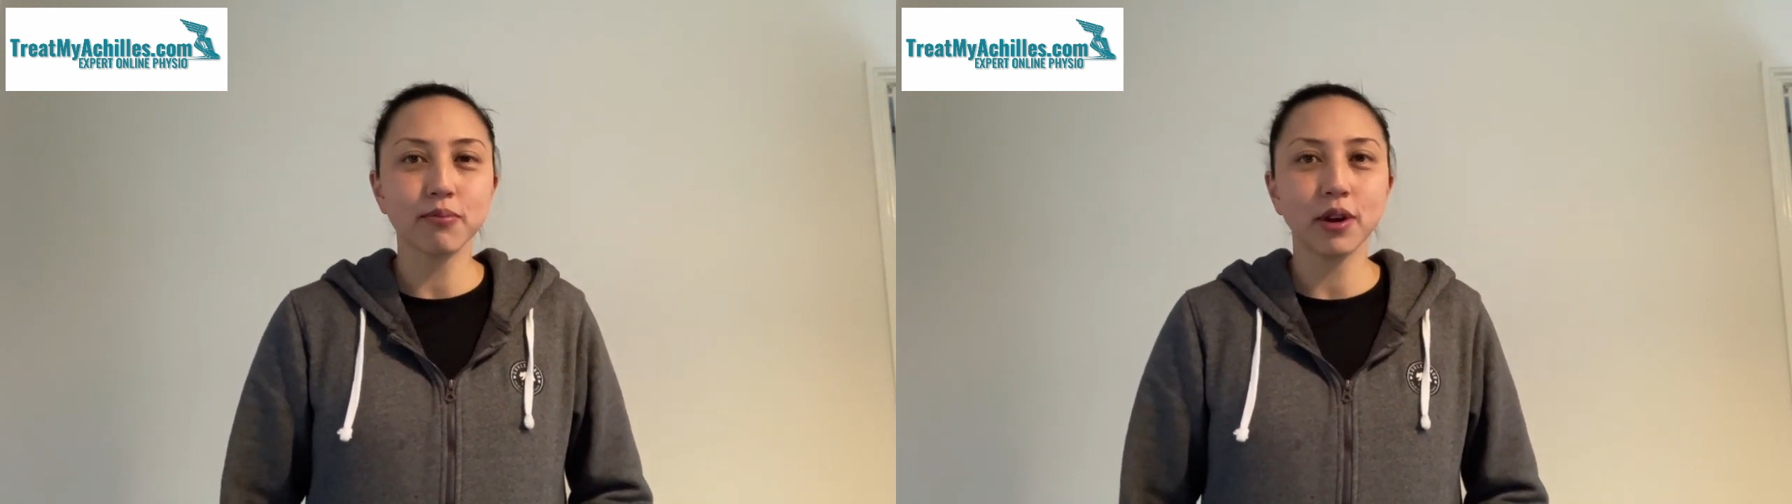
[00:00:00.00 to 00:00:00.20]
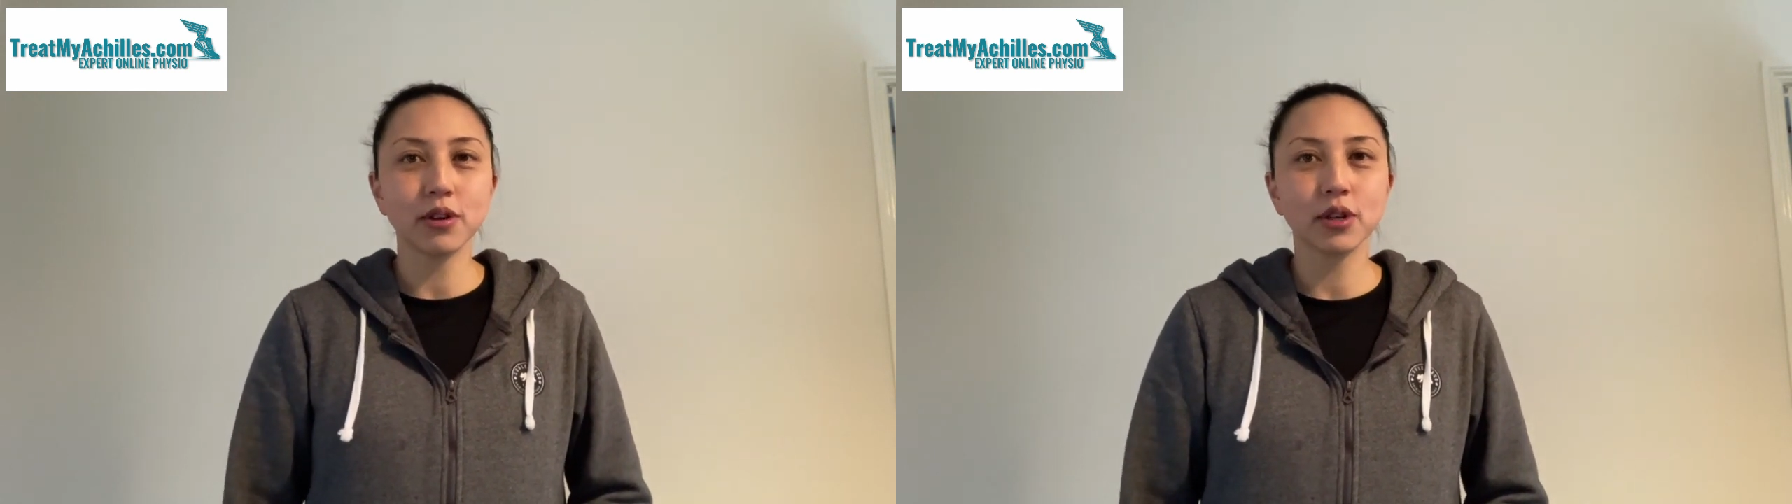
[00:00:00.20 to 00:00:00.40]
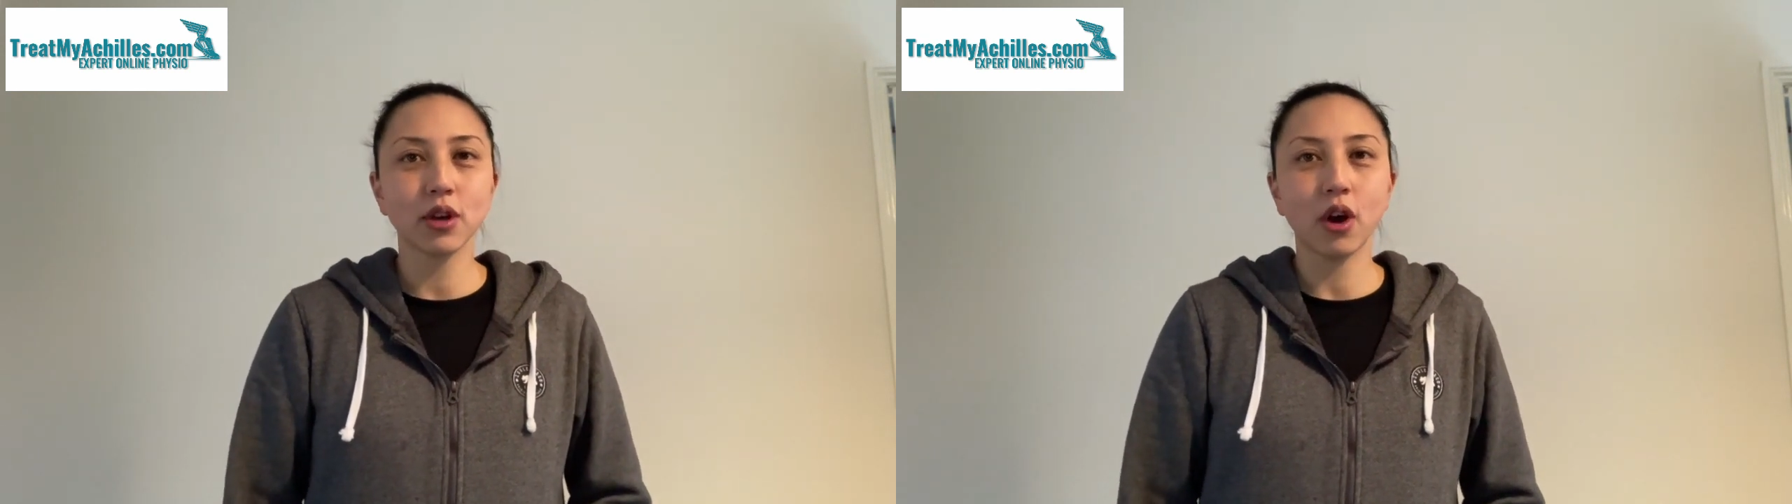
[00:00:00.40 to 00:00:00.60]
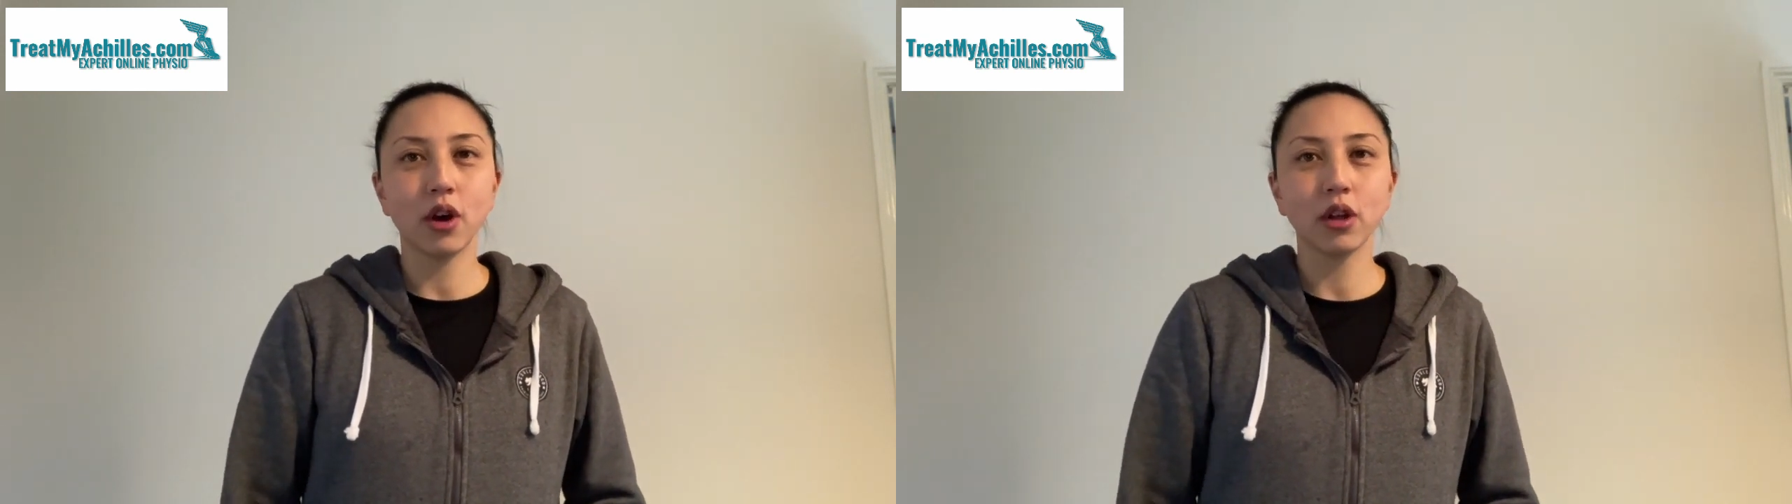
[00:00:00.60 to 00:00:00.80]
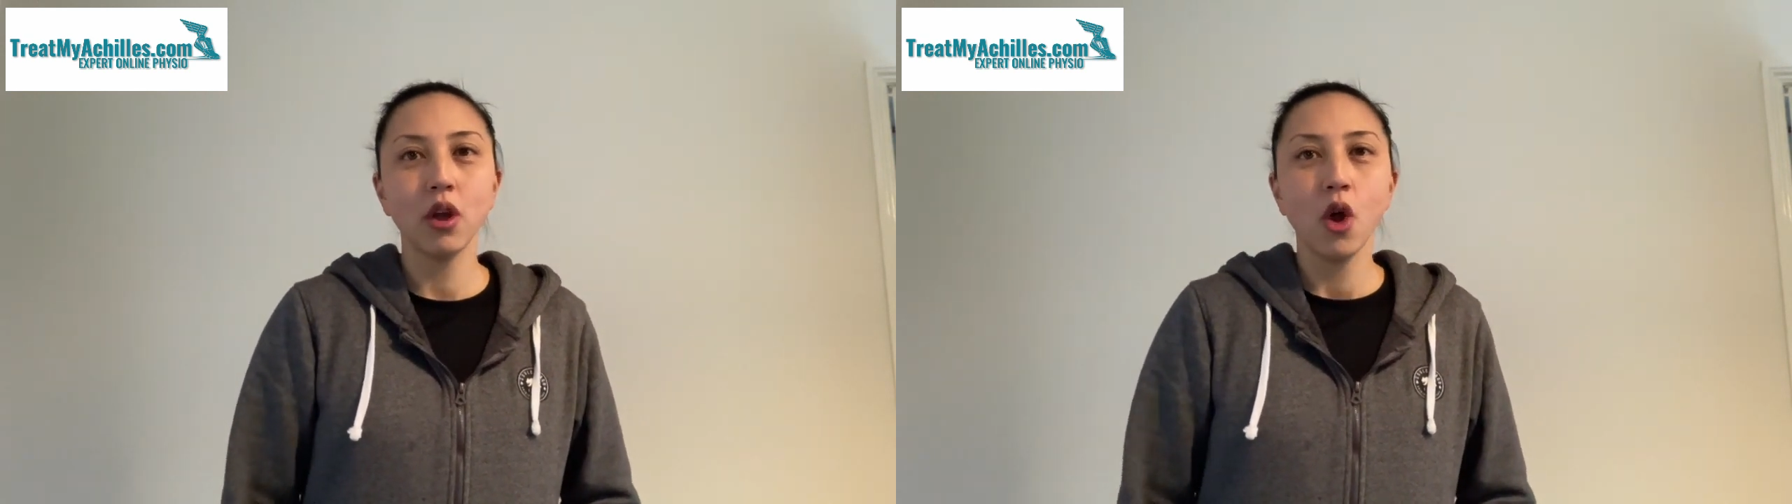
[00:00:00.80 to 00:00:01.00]

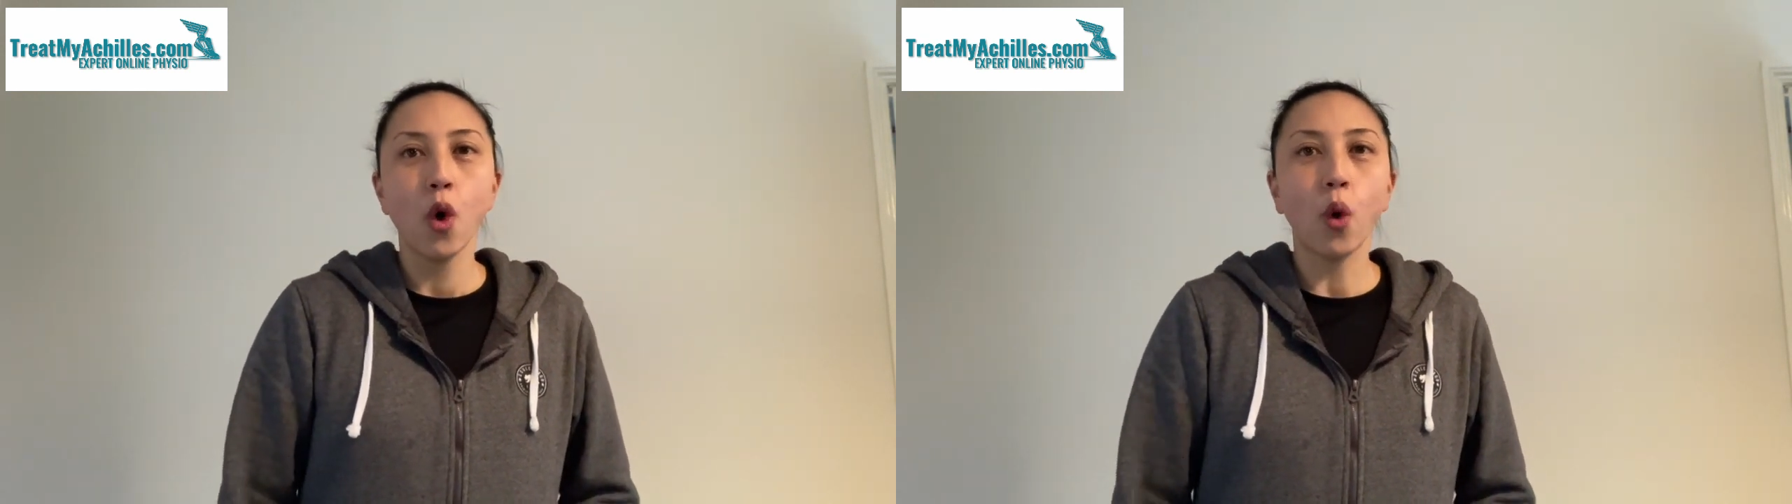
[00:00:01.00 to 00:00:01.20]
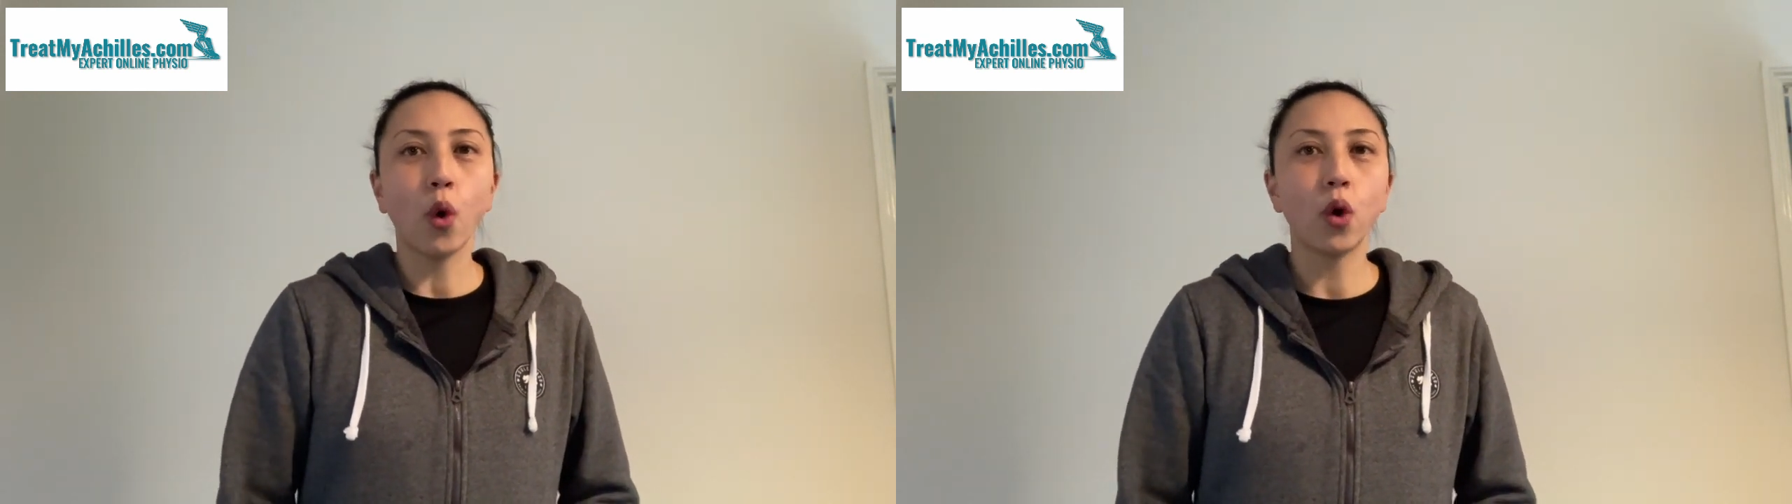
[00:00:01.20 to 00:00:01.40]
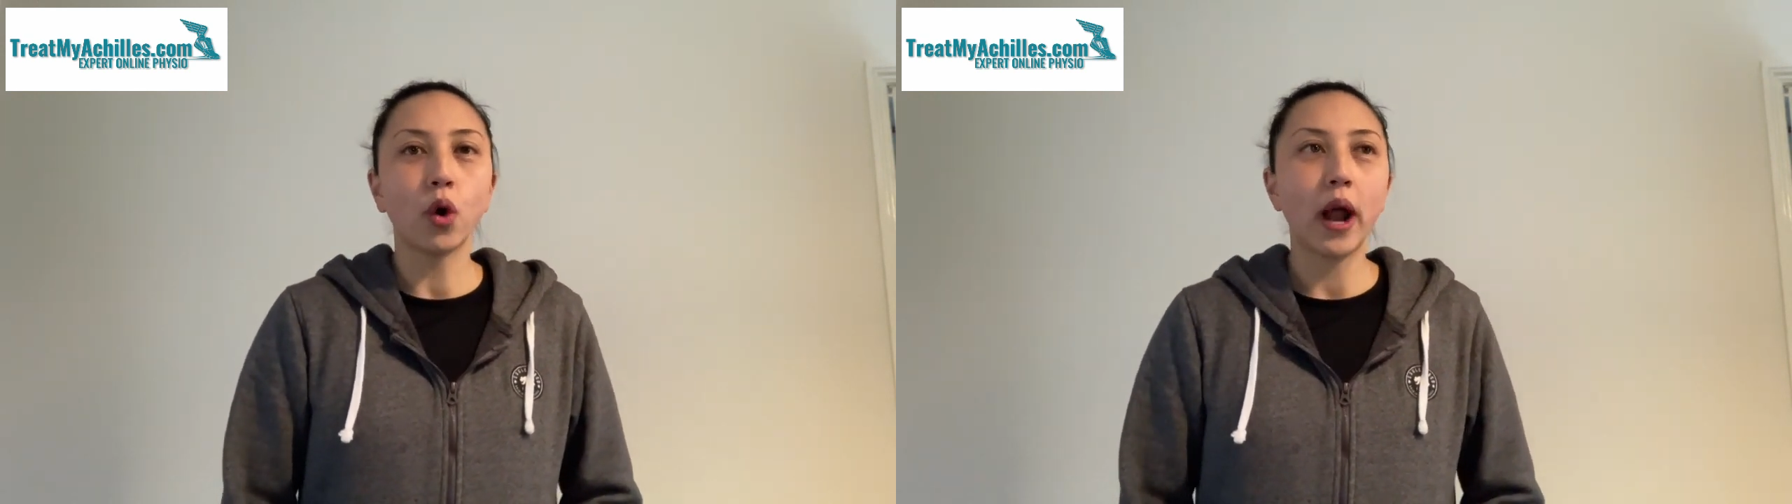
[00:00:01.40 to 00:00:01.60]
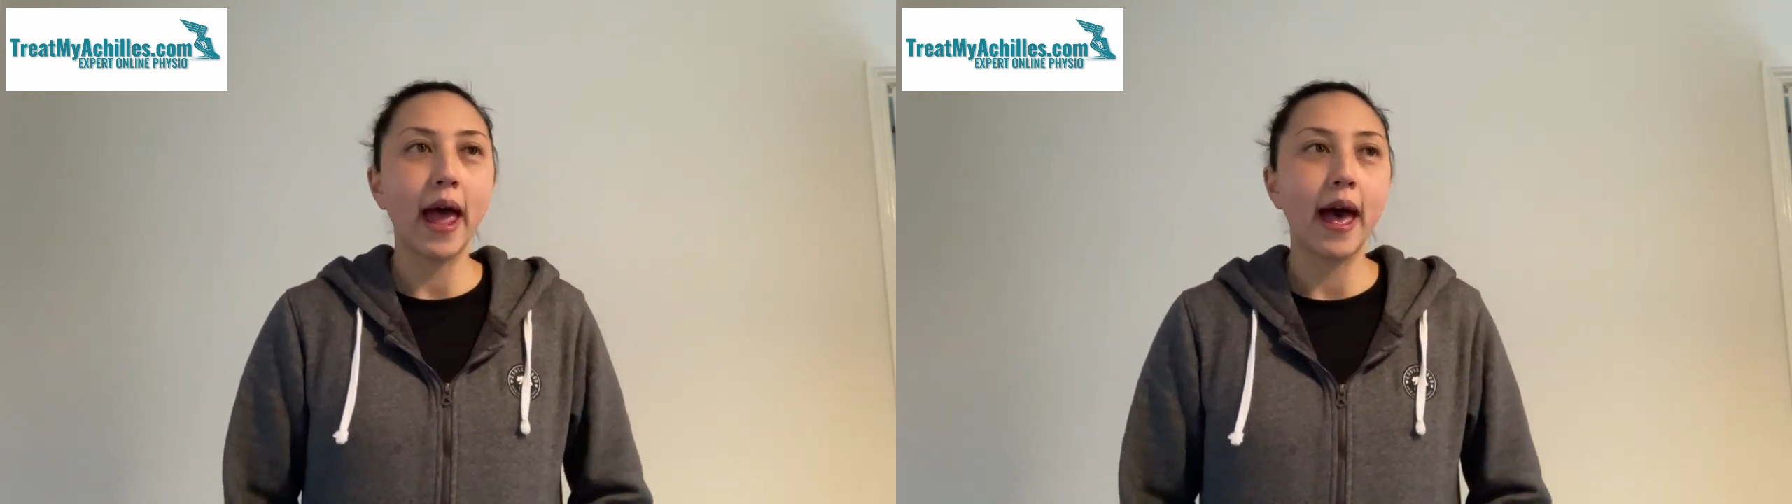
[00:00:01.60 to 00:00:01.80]
protocol or